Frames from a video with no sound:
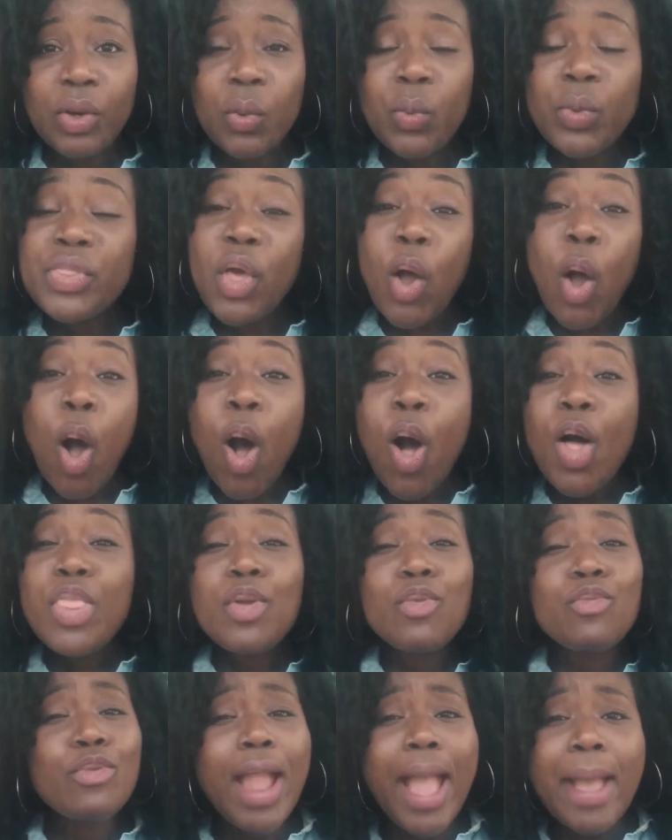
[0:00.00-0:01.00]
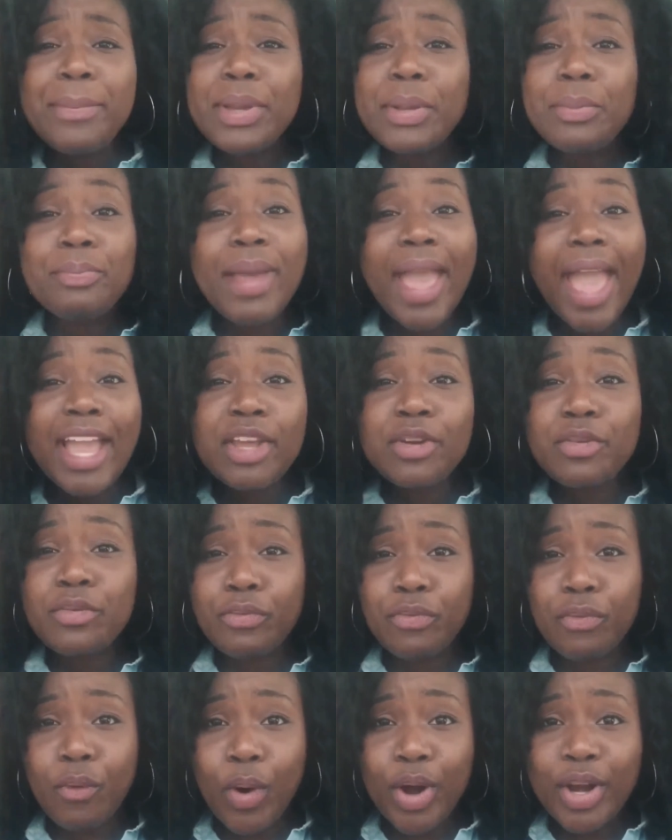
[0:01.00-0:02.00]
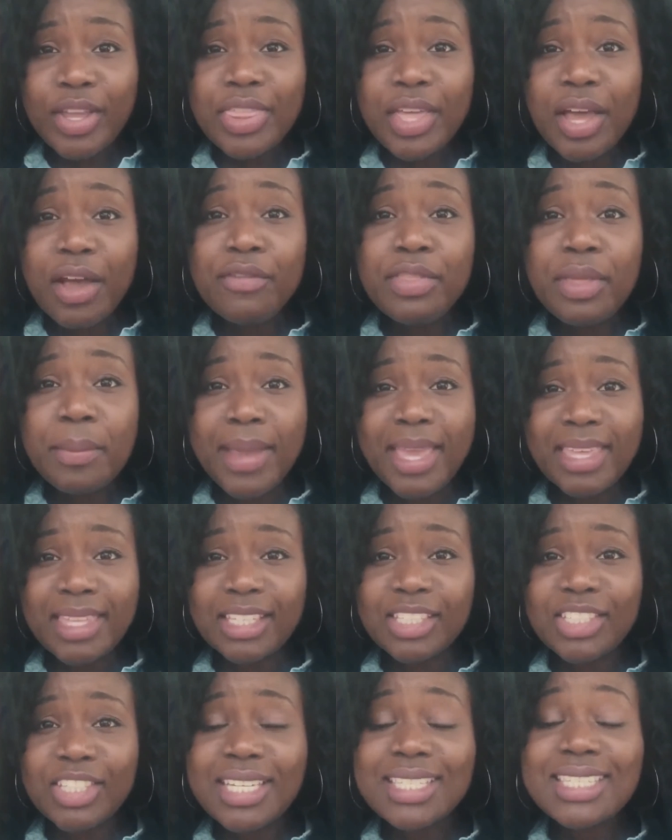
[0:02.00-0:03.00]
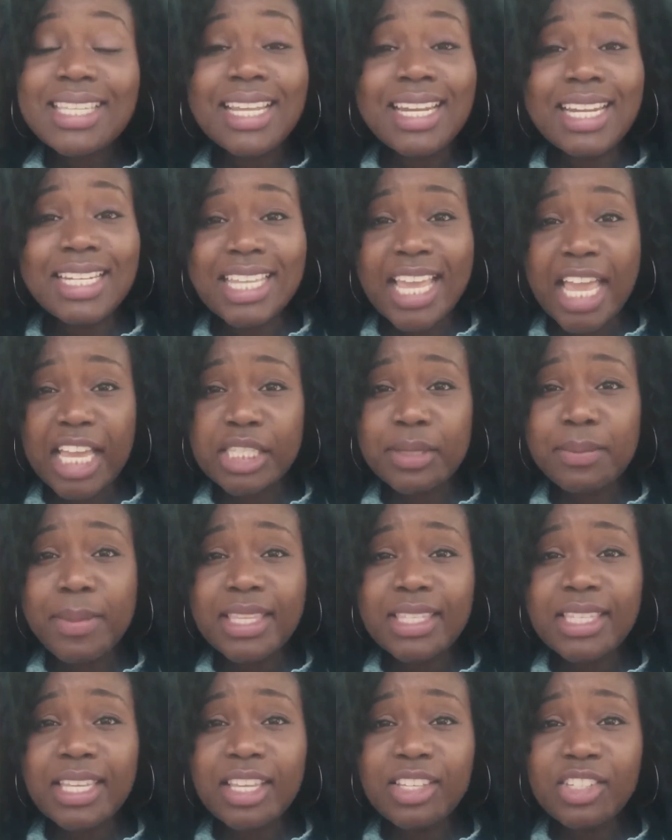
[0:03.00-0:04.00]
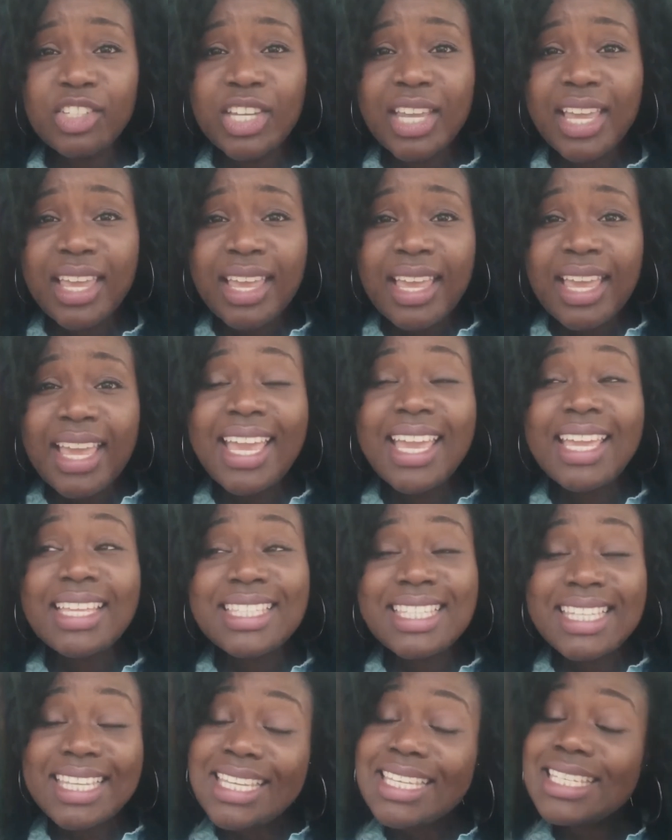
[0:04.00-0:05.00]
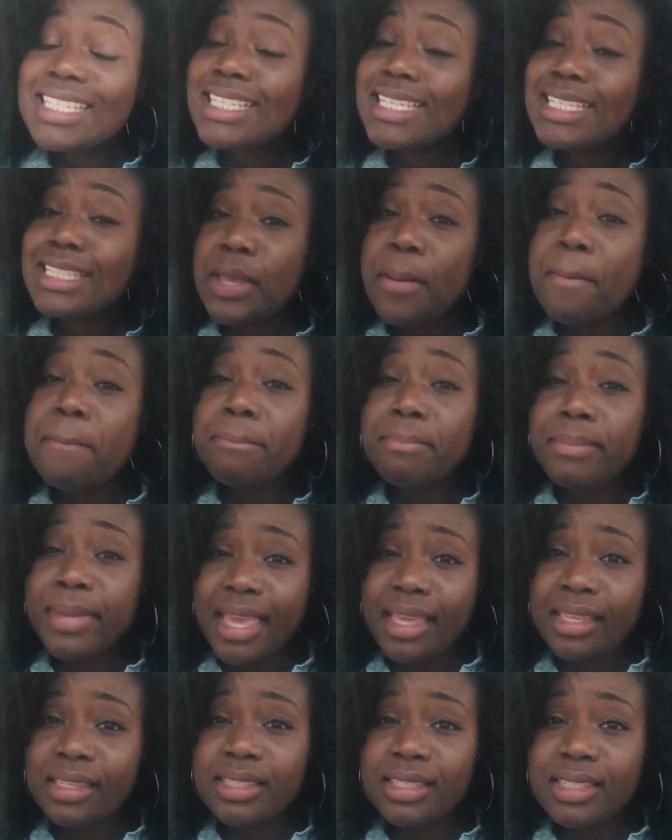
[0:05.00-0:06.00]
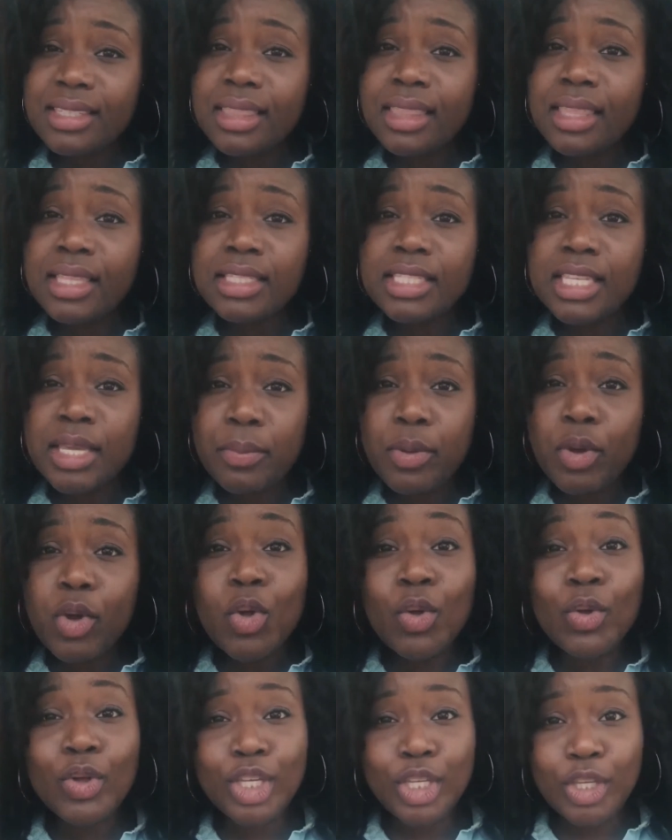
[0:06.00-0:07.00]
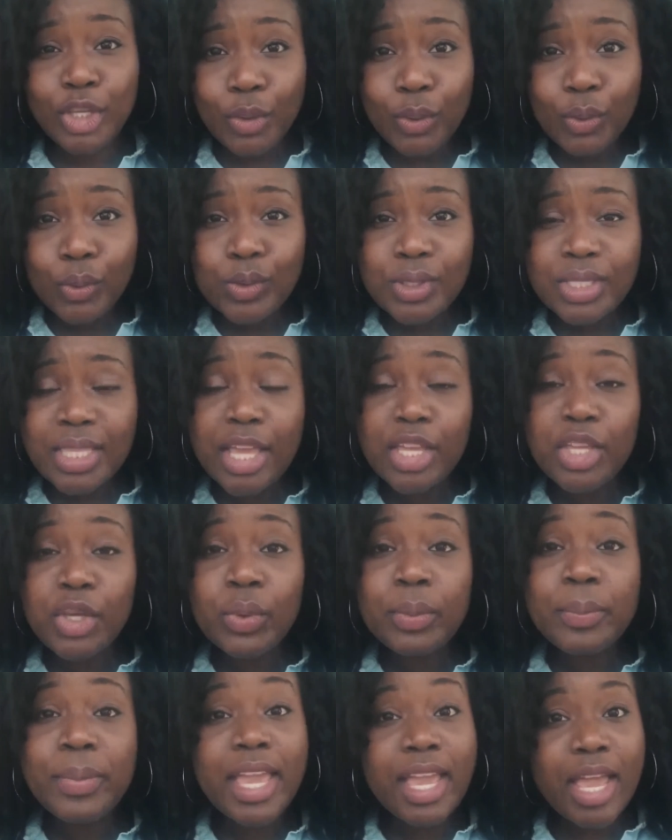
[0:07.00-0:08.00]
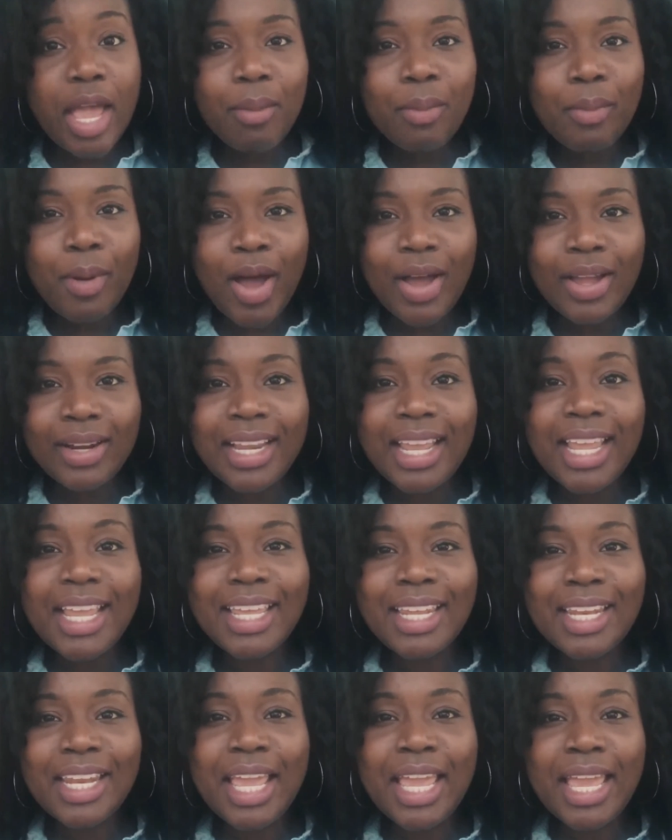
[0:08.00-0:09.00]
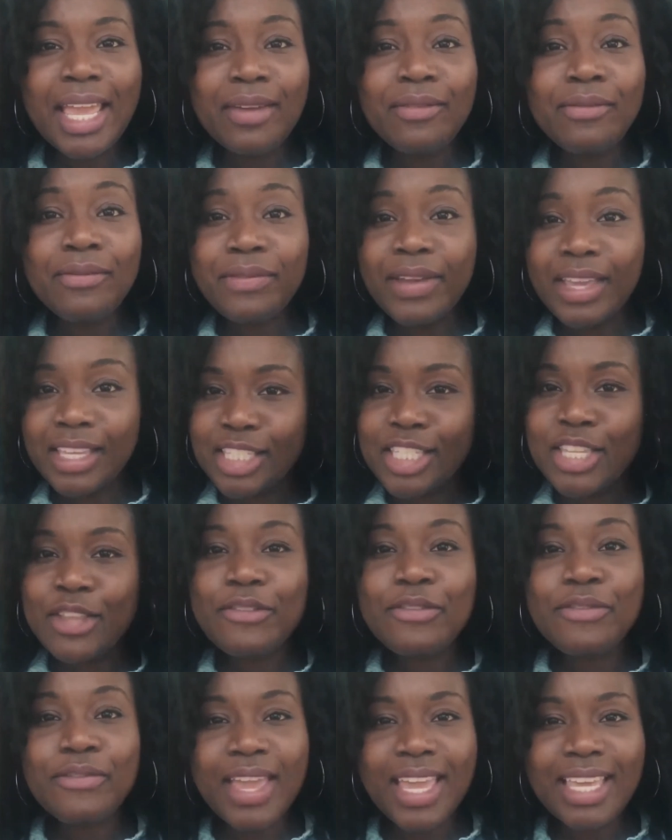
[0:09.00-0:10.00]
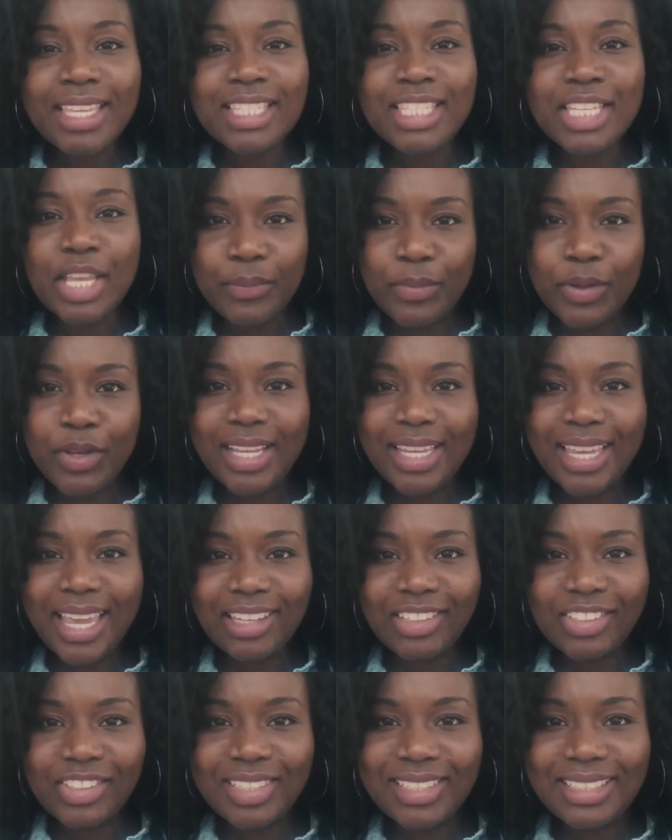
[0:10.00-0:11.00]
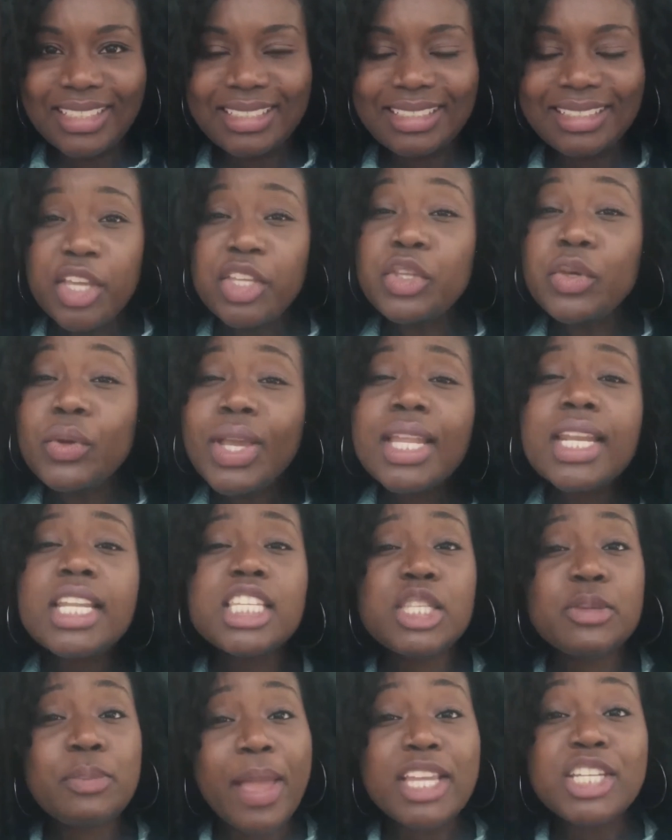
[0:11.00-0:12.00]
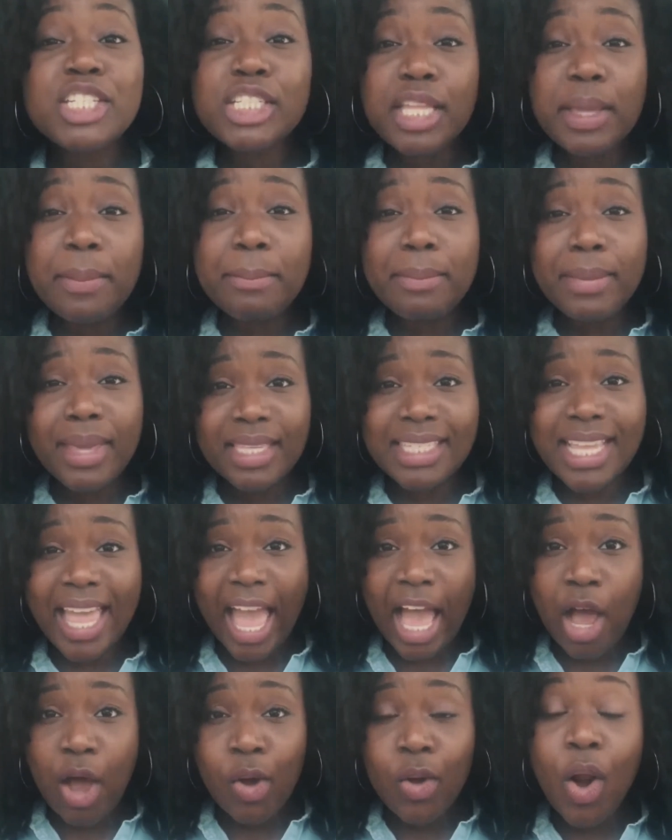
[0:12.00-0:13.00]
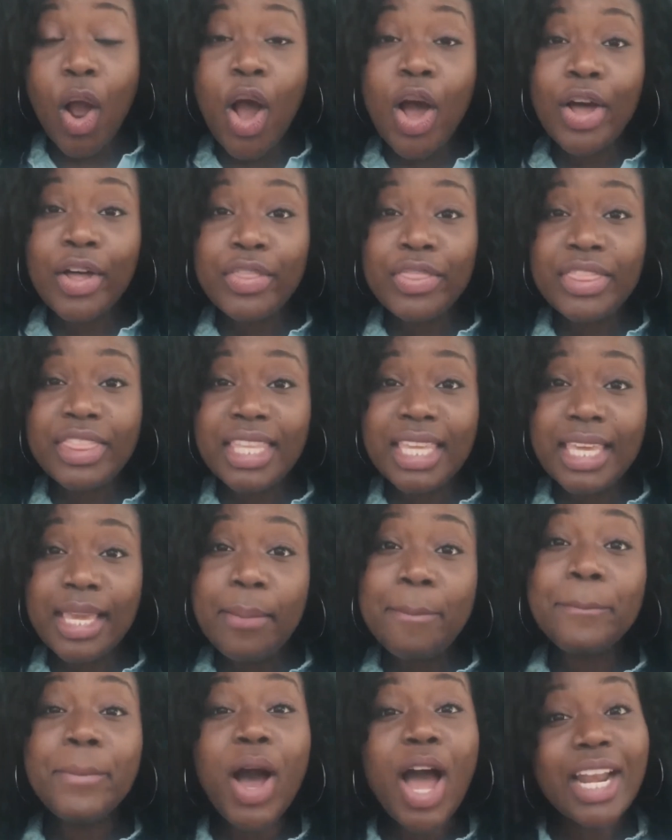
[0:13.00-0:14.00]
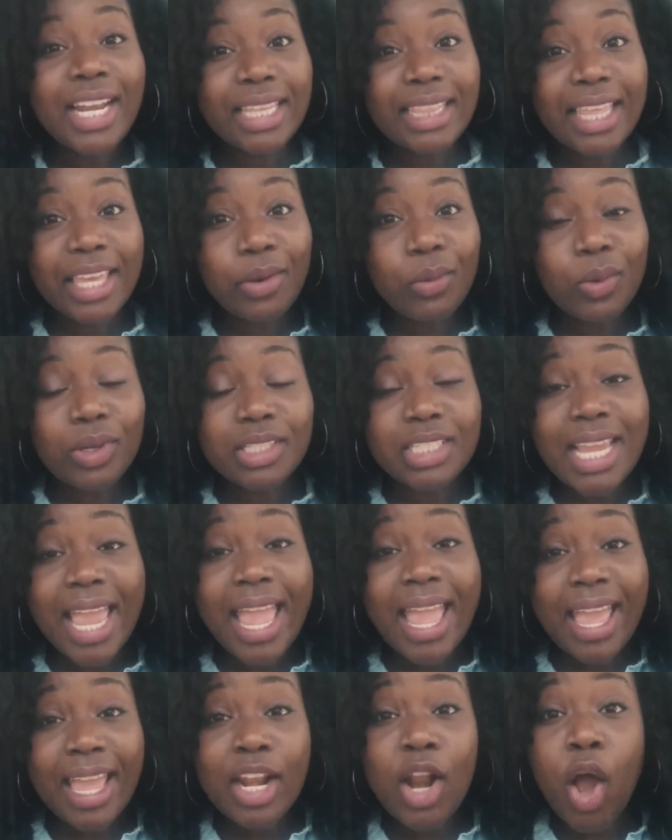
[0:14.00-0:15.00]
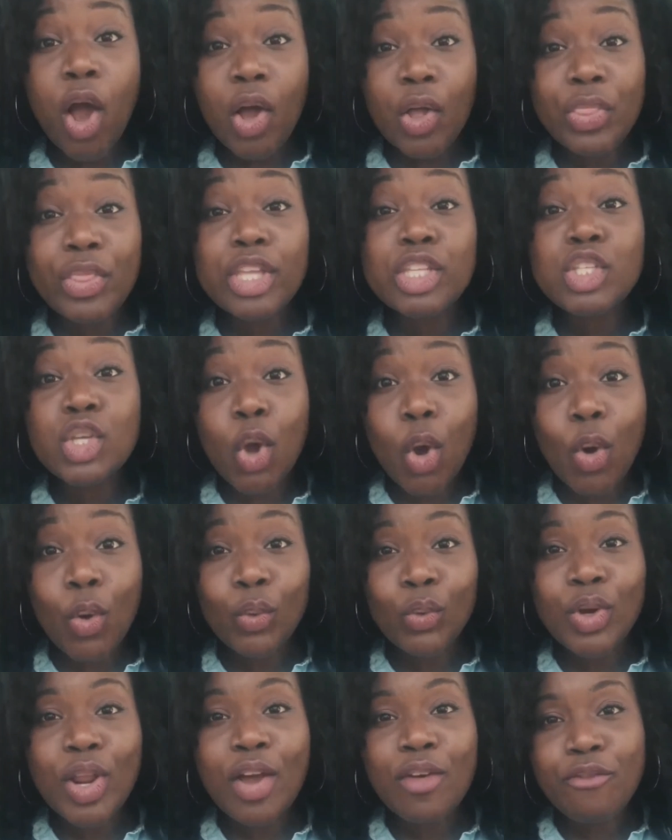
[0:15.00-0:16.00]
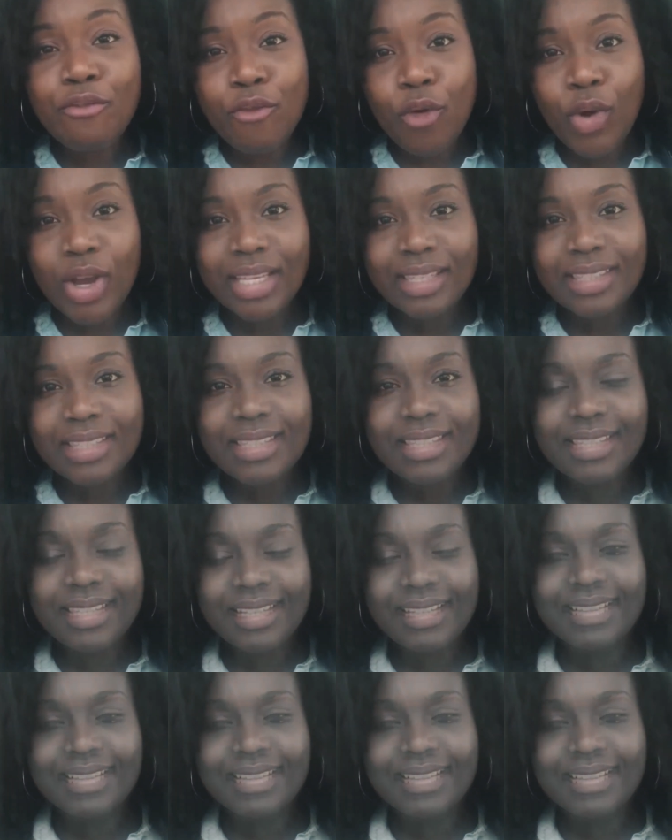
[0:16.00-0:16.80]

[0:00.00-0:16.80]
With all the rapid back and forth of the messages in a text message, it's easy to miss the typical cues that you would pick up on in a face-to-face communication. You can especially miss out on the body language and on the tone of voice.